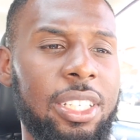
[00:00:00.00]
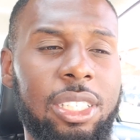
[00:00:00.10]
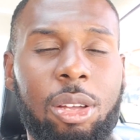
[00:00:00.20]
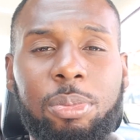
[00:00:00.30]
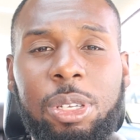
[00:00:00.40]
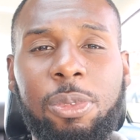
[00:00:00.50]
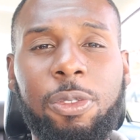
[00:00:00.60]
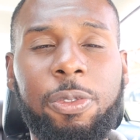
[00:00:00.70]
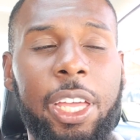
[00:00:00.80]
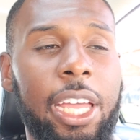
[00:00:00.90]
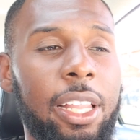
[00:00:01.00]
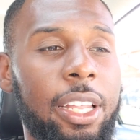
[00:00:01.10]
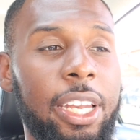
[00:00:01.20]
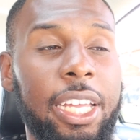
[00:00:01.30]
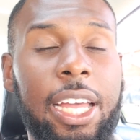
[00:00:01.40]
some people fail
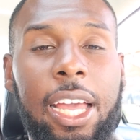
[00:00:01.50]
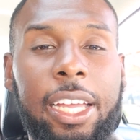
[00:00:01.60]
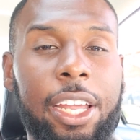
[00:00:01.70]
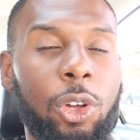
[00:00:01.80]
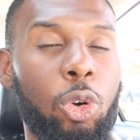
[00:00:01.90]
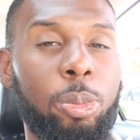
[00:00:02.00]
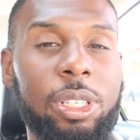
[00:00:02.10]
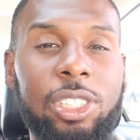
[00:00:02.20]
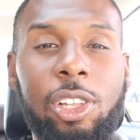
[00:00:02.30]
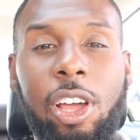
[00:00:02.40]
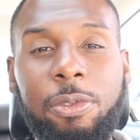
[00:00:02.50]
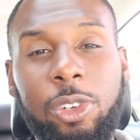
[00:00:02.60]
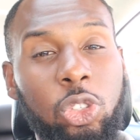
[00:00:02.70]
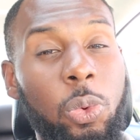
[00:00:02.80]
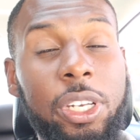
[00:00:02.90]
and they can't get an open slot for
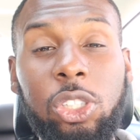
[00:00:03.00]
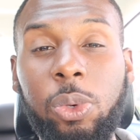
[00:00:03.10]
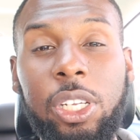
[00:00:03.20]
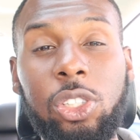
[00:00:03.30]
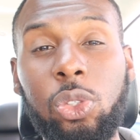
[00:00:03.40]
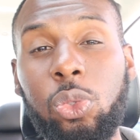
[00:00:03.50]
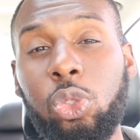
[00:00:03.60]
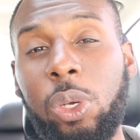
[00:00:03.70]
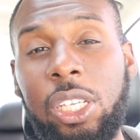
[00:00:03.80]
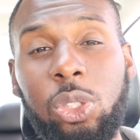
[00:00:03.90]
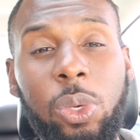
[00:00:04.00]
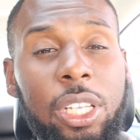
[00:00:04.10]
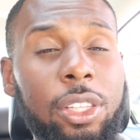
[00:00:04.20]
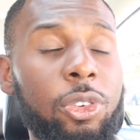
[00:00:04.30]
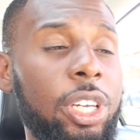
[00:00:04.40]
2022,
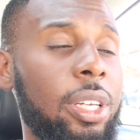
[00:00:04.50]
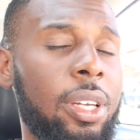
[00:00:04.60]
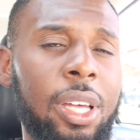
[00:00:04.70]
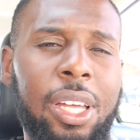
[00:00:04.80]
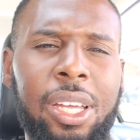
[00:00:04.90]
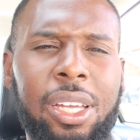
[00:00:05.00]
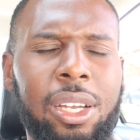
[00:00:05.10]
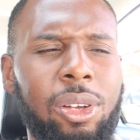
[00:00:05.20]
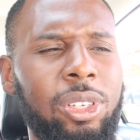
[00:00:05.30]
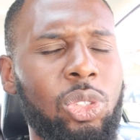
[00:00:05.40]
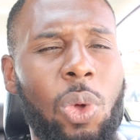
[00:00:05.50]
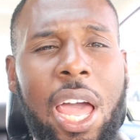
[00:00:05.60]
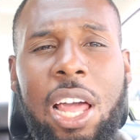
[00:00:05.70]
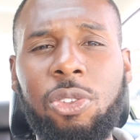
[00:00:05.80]
2023. You know, it's wild